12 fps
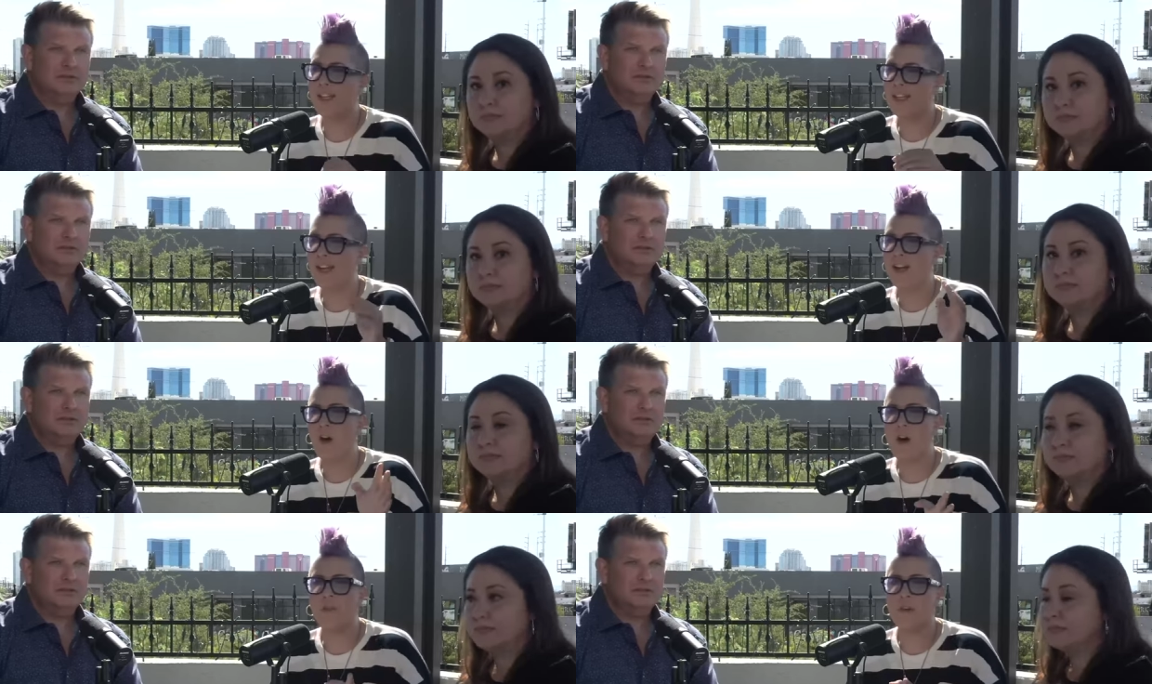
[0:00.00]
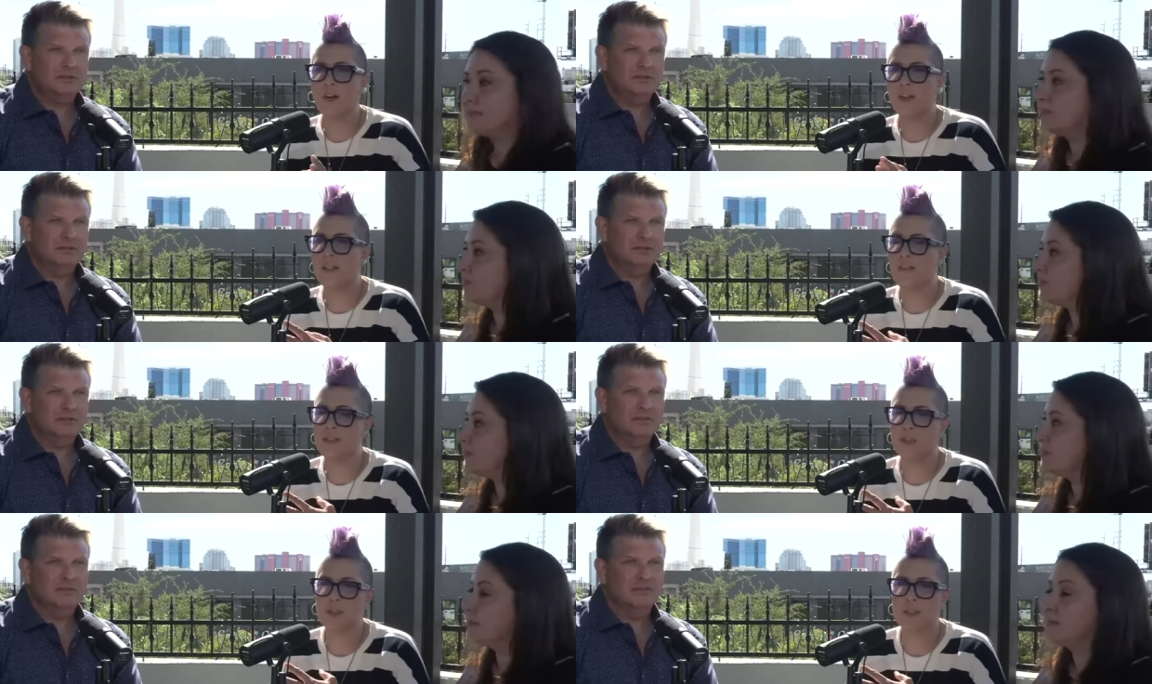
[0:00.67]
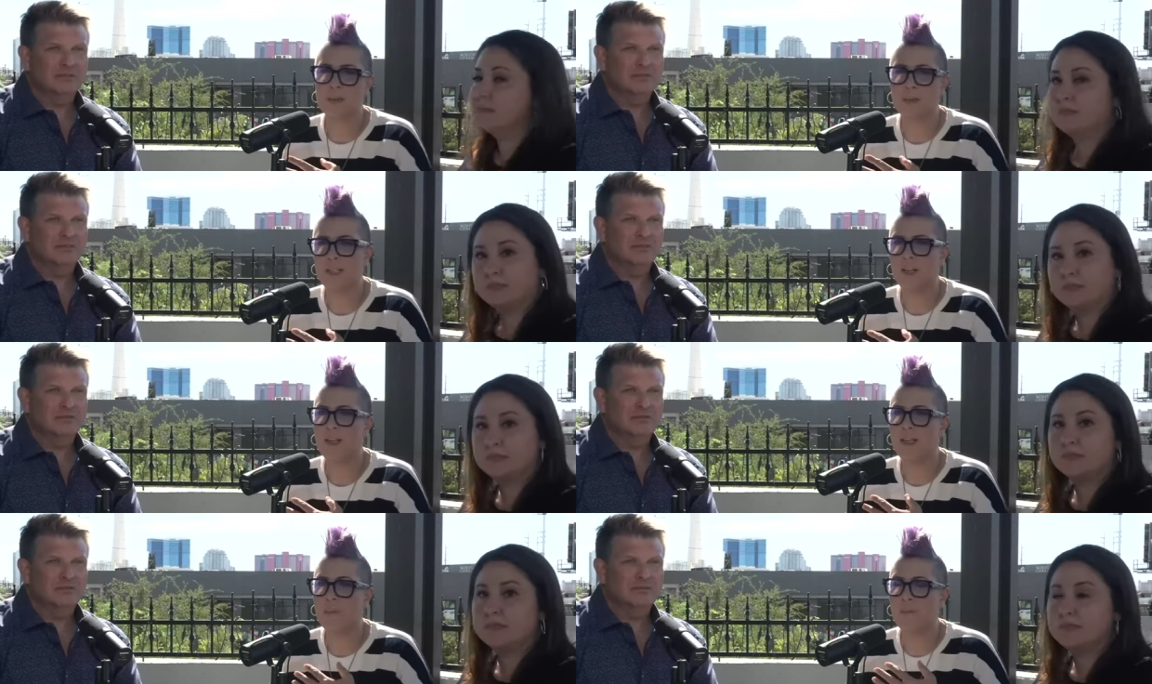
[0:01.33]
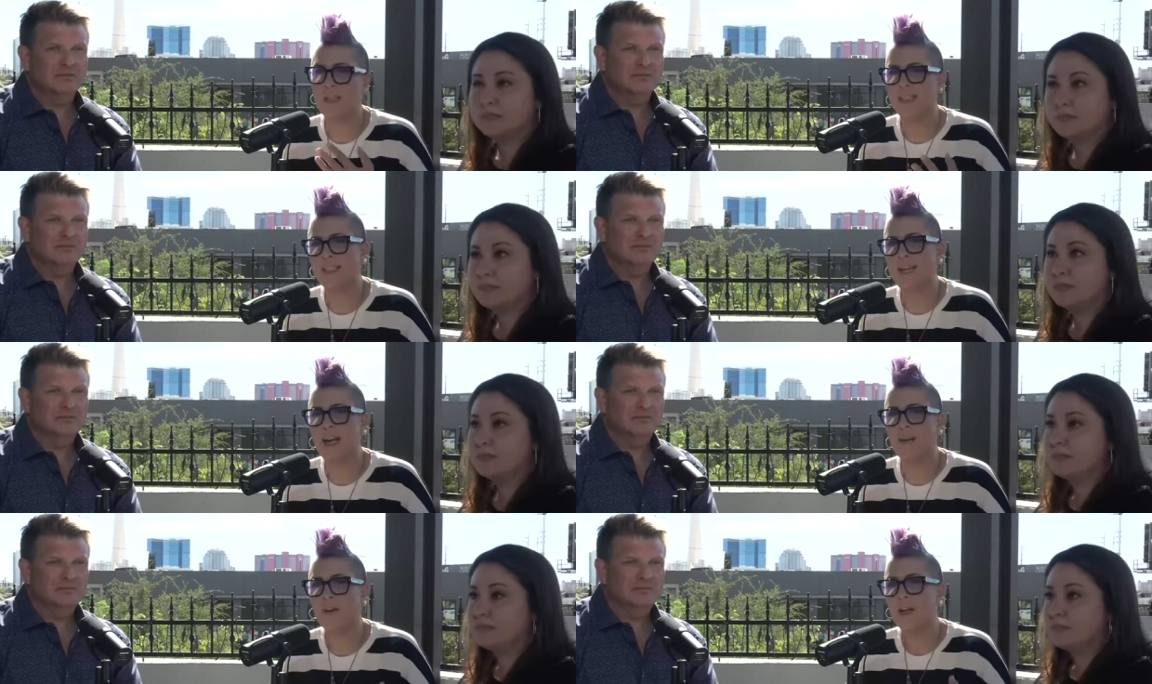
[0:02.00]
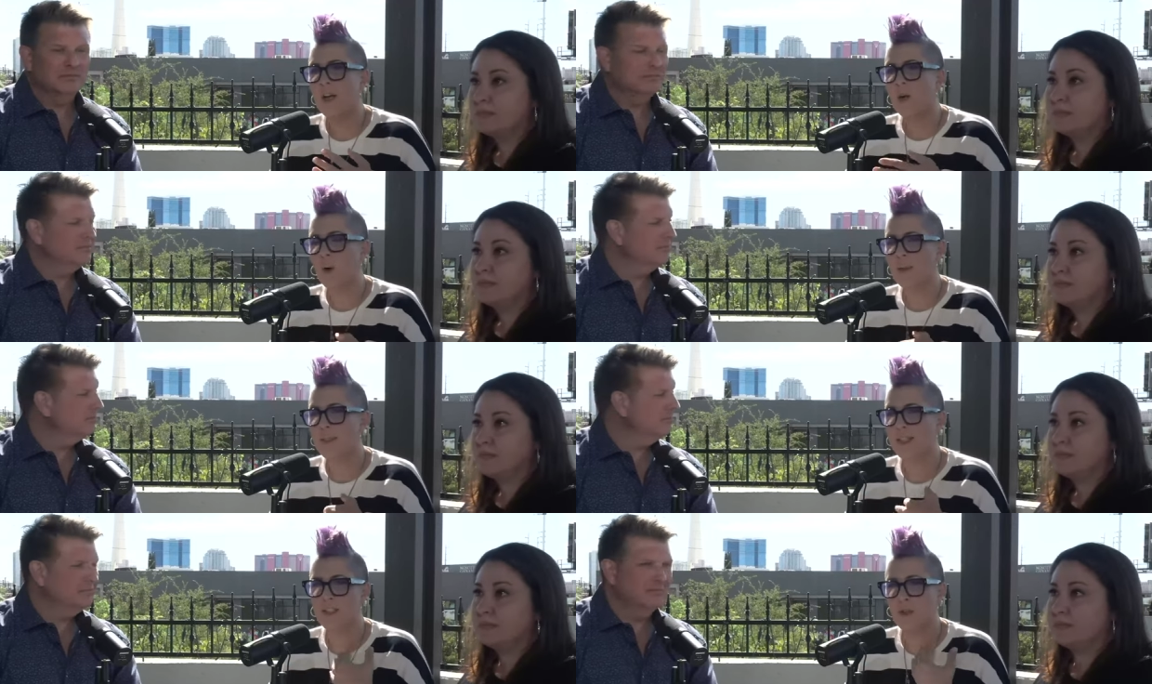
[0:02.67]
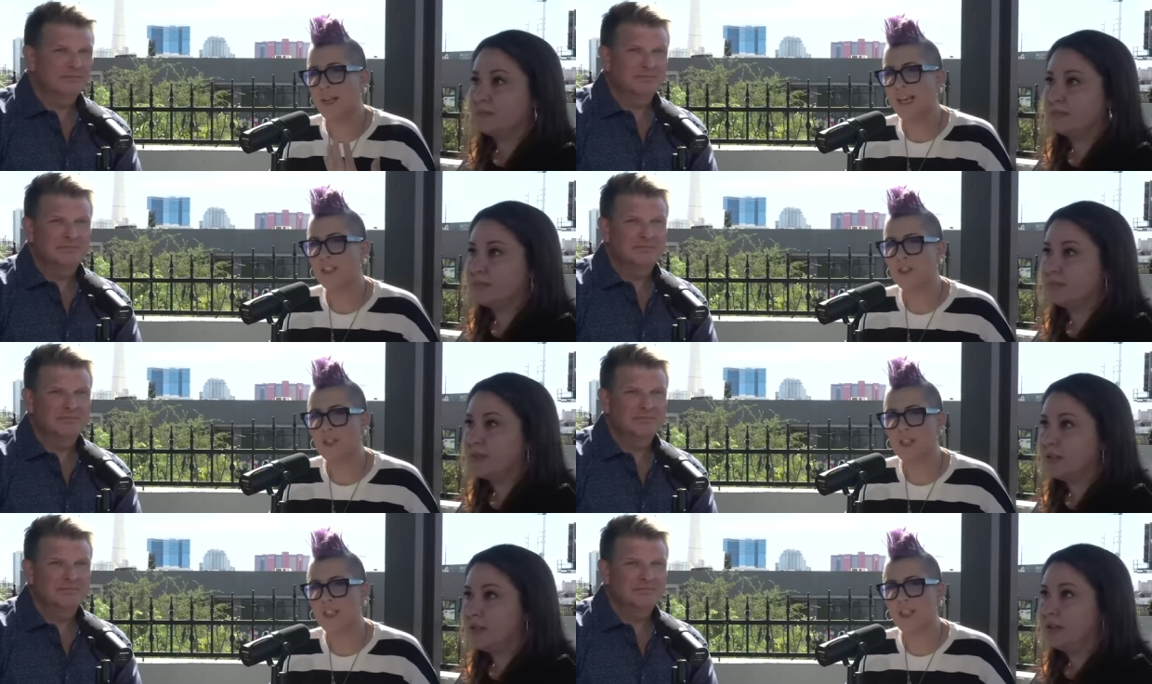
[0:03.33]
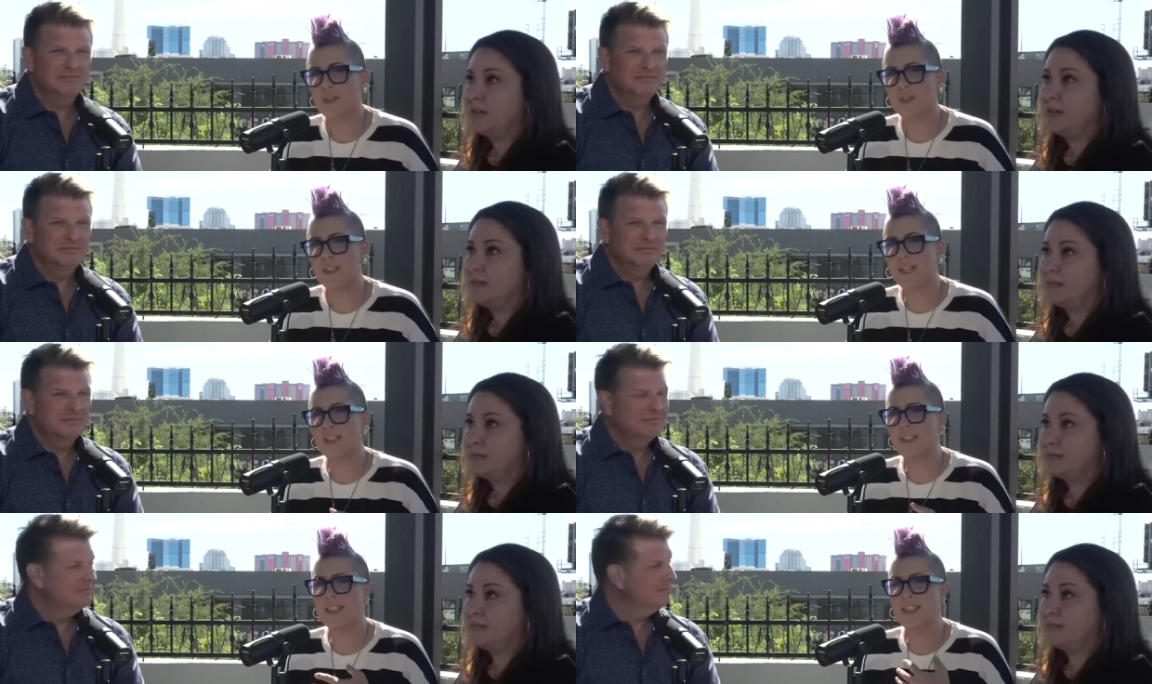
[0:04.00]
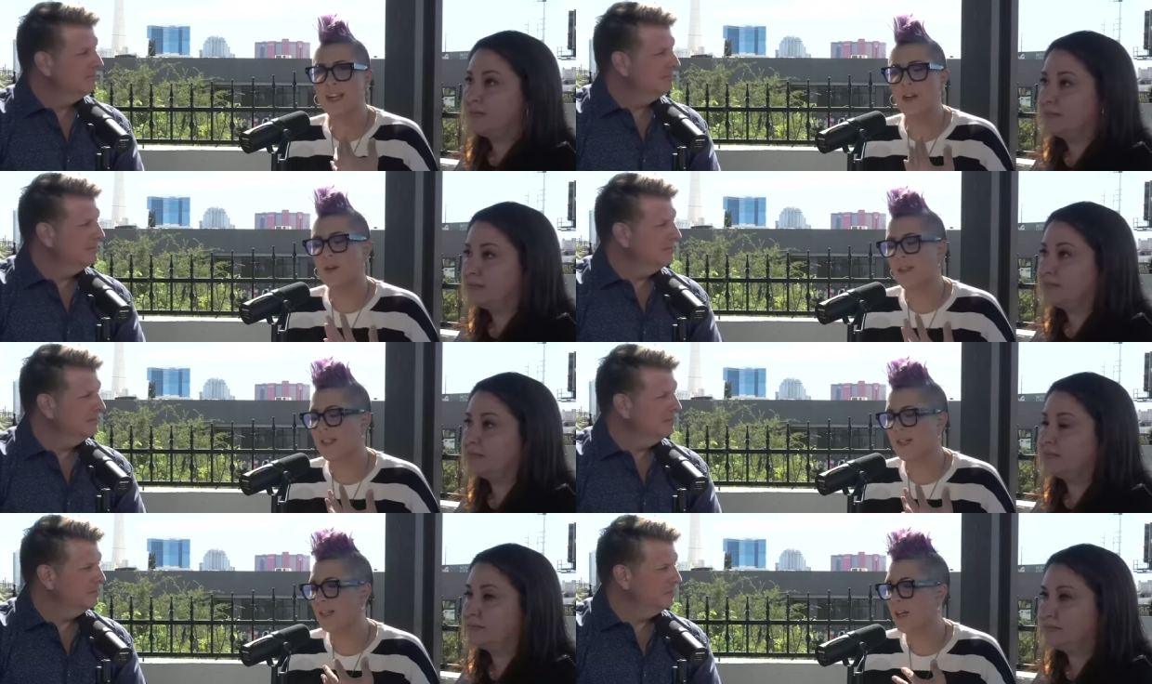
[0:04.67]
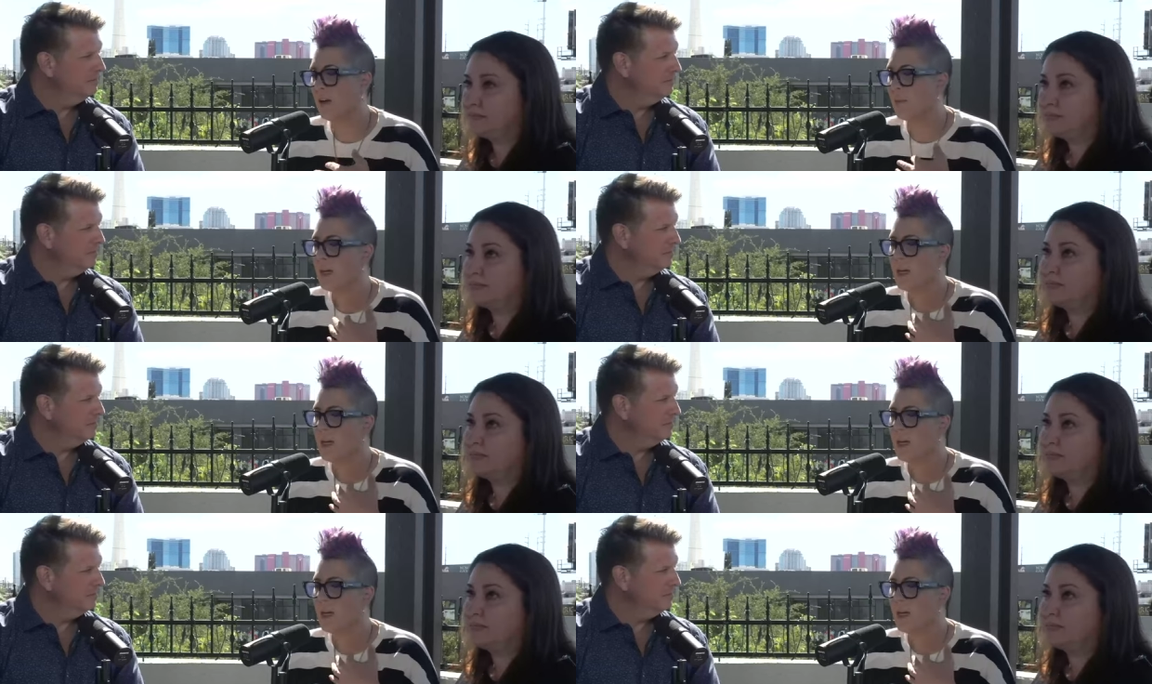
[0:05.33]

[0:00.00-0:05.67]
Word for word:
Speaker 1: and then all of our individual subsidiary companies have websites. So knight studios dot co or .com.